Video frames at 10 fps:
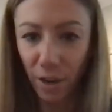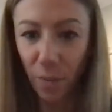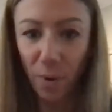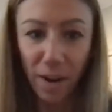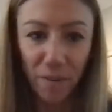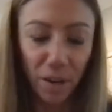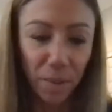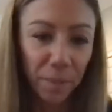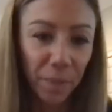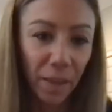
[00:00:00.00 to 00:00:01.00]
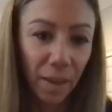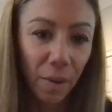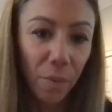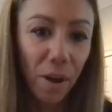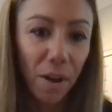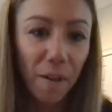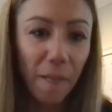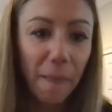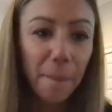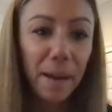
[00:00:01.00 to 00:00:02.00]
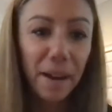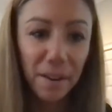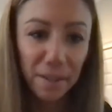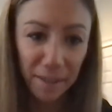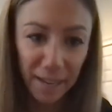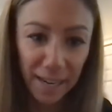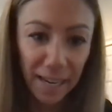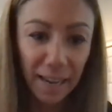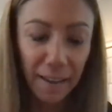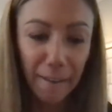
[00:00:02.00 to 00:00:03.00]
whatever. Well, apparently,